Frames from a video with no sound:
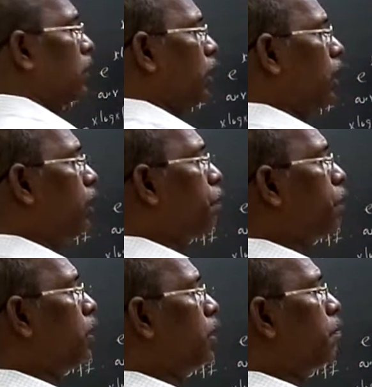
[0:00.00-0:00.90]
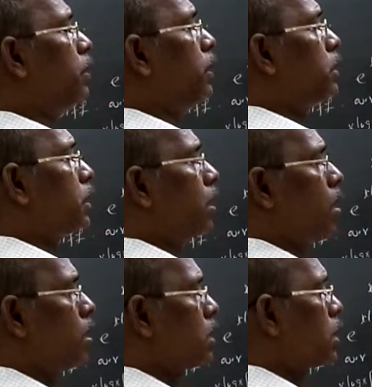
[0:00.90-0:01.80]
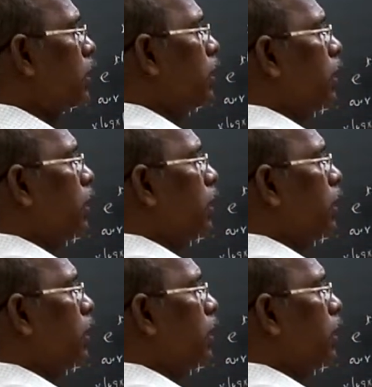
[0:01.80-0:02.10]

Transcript: A power b is a constant,